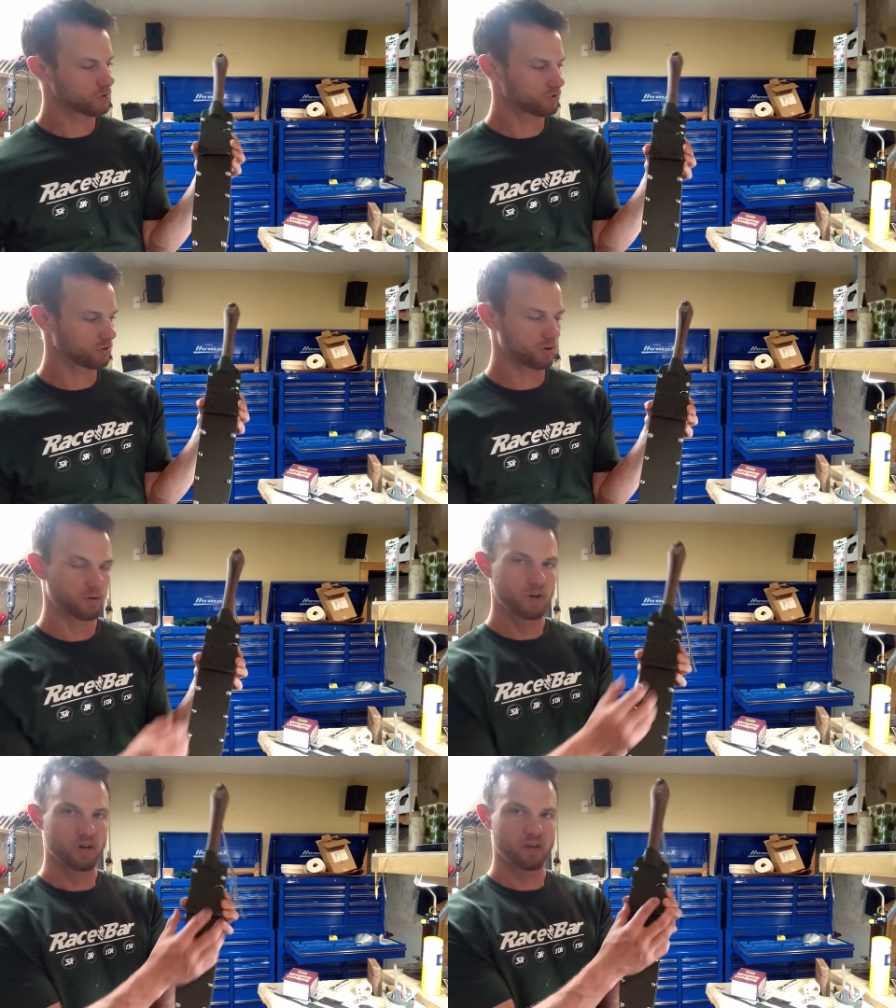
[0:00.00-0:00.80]

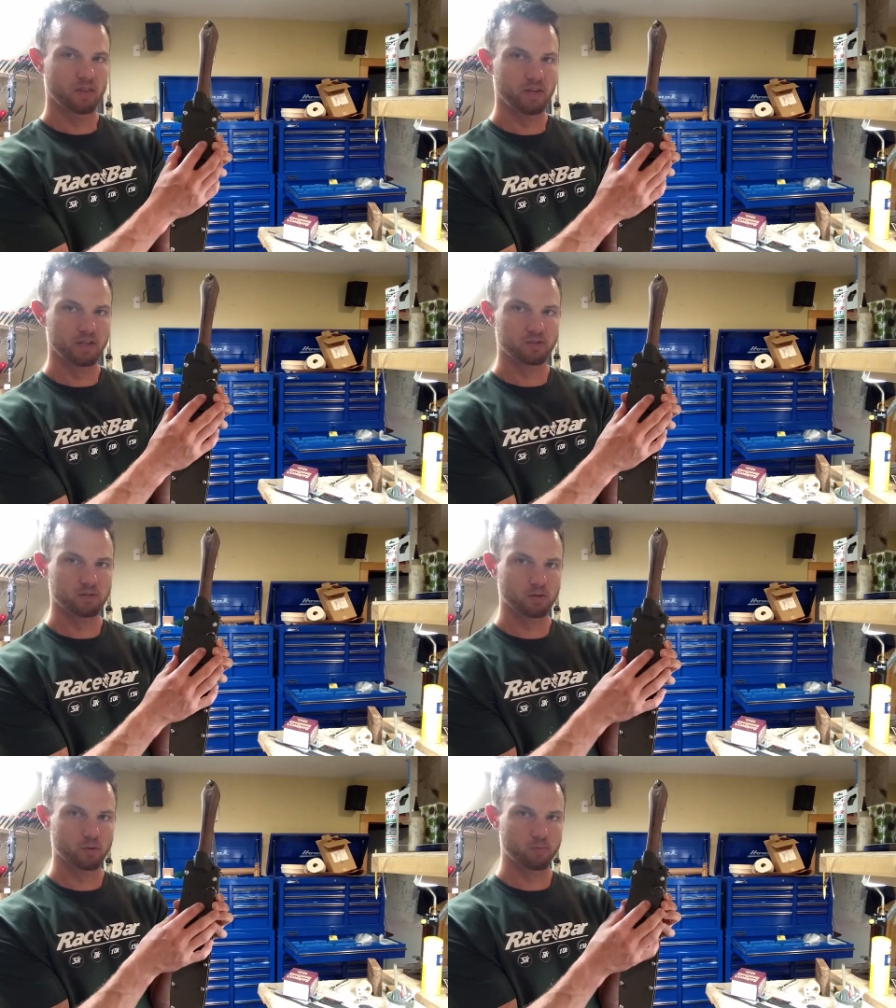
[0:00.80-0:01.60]
So
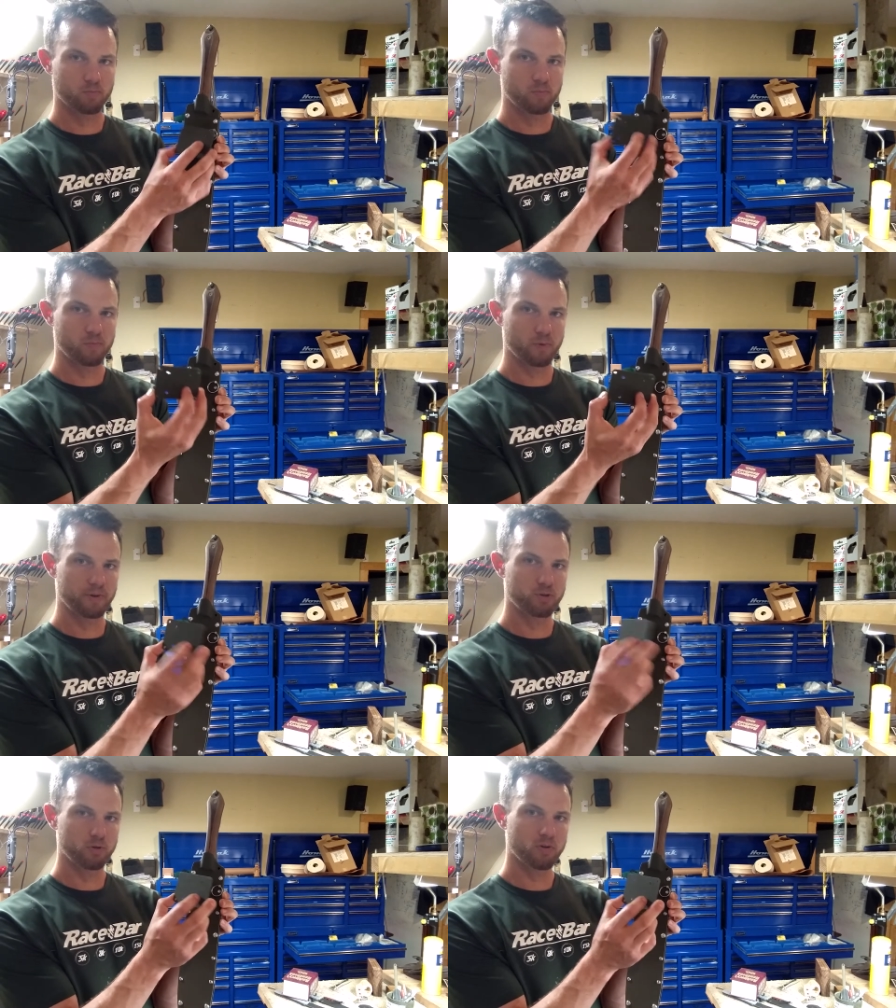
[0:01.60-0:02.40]
there'll be
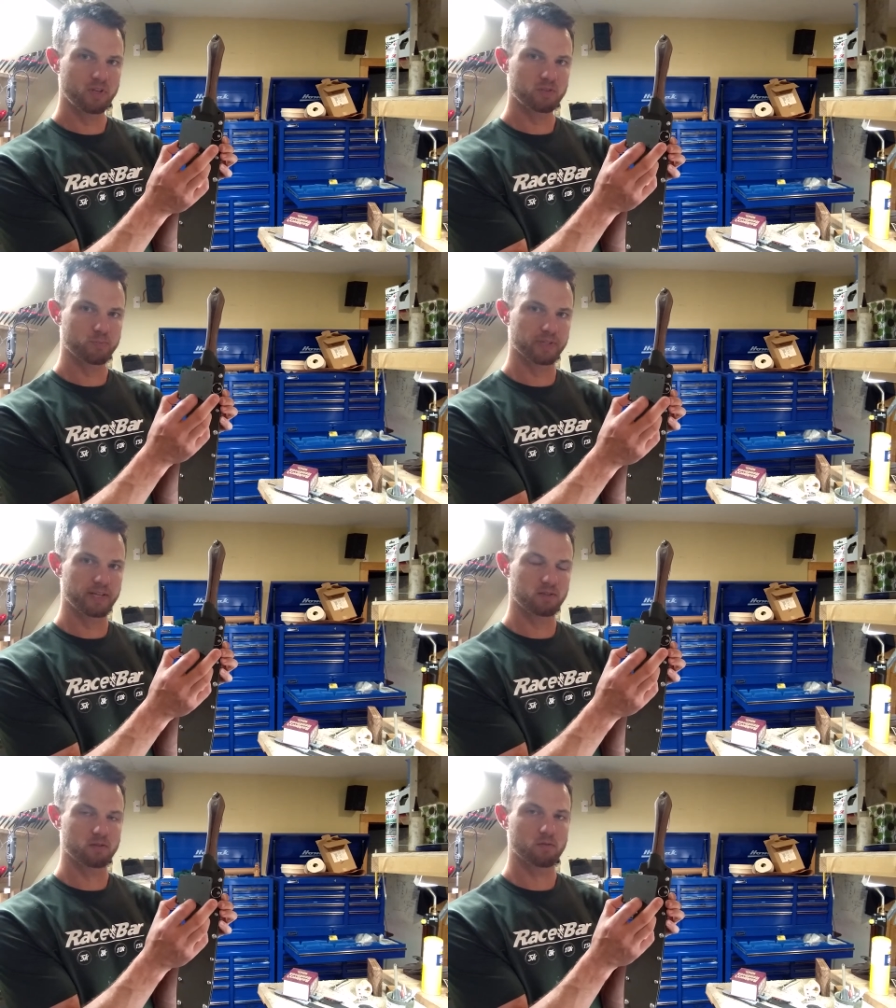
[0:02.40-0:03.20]
two of these
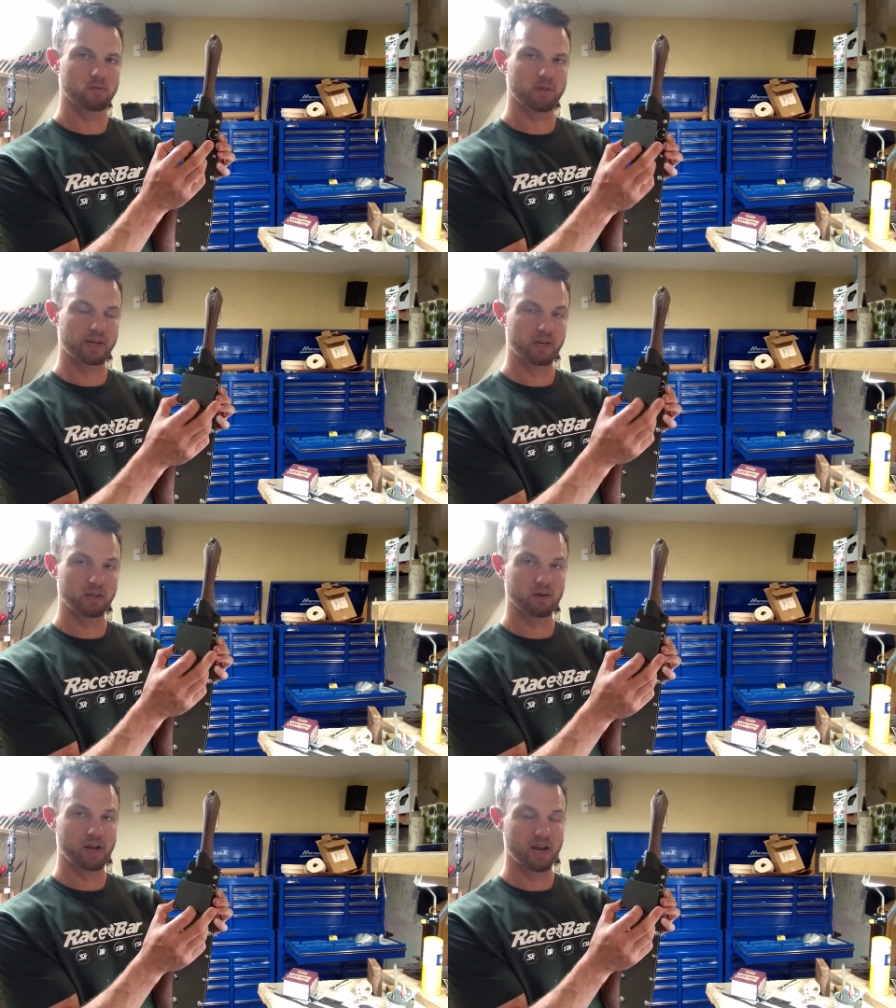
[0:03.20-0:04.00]
plates that
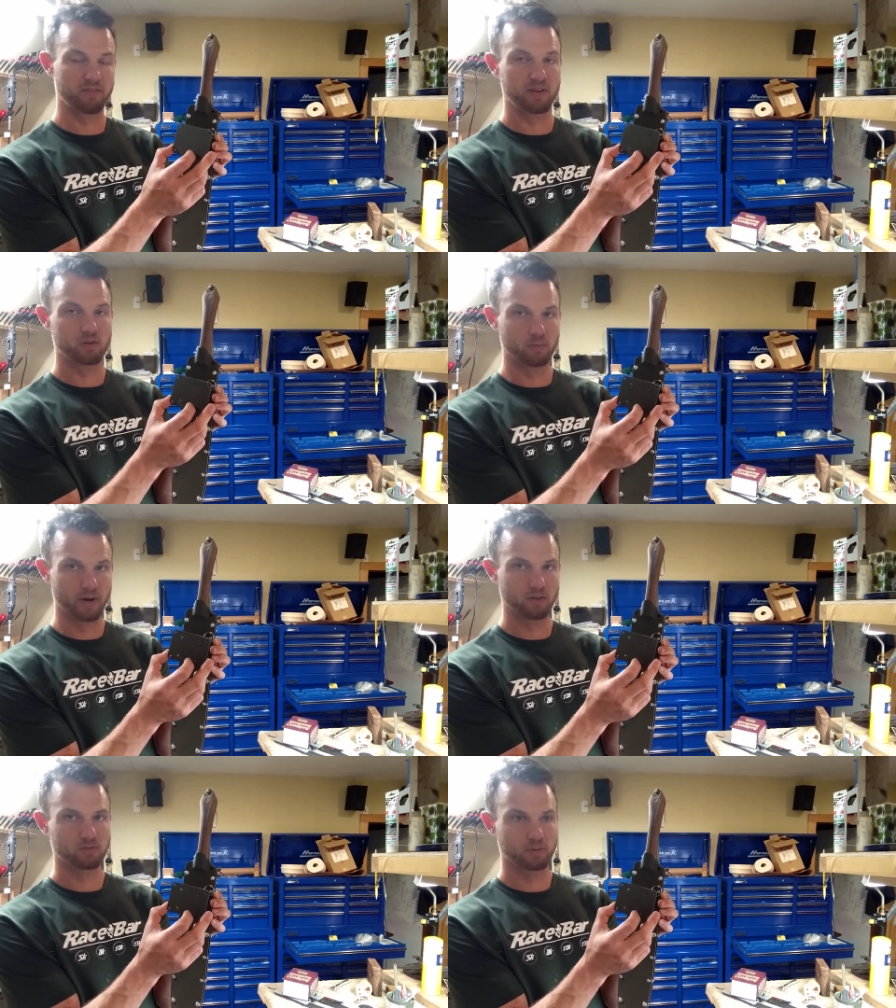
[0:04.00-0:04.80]
can have either
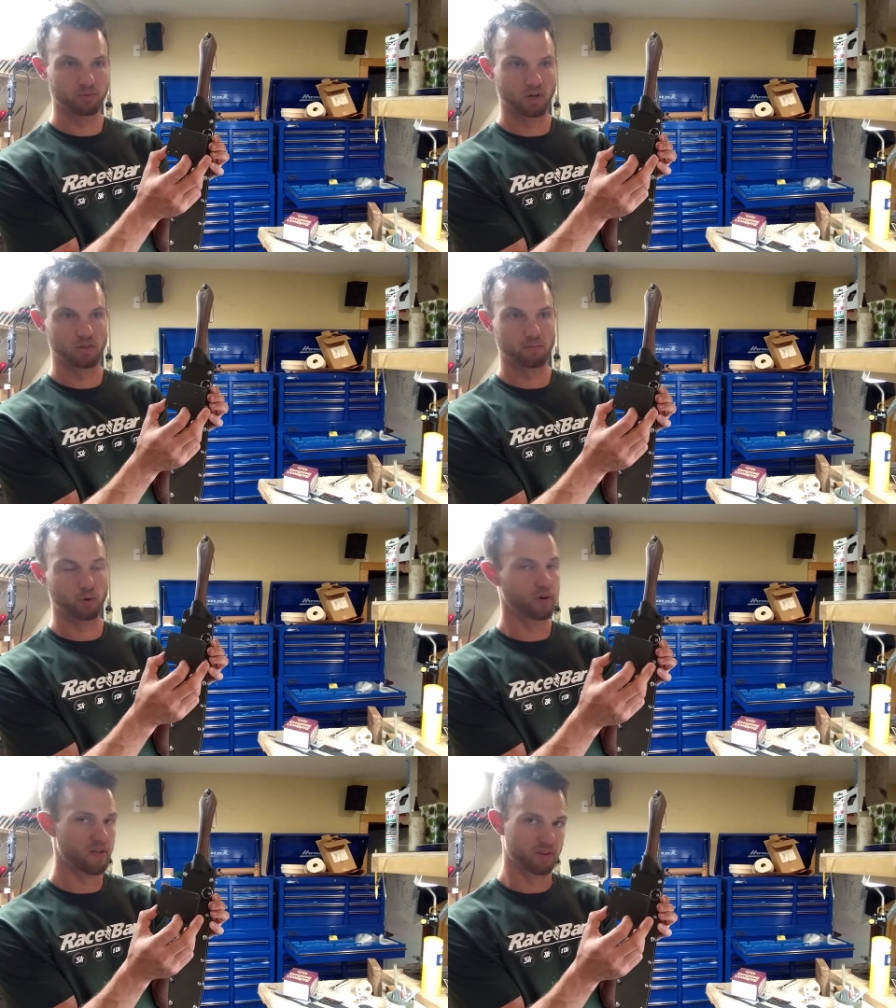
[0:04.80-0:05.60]
mouse clips on them
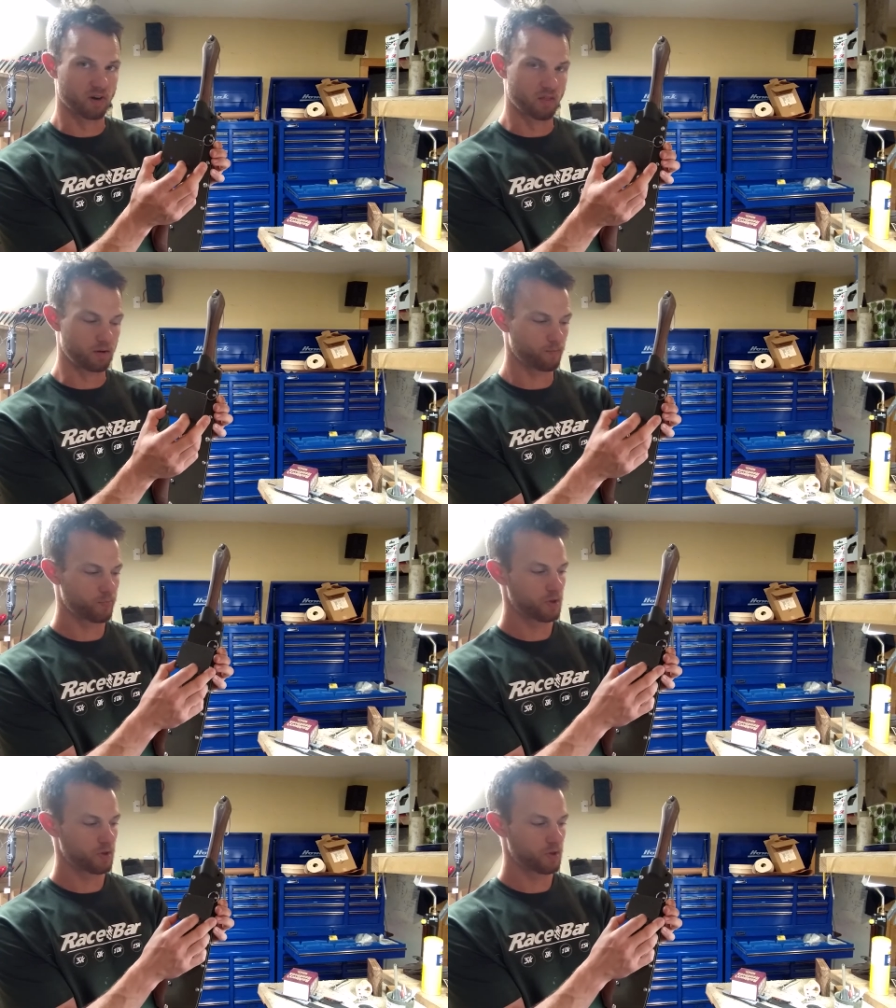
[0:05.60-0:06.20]
or nothing on them,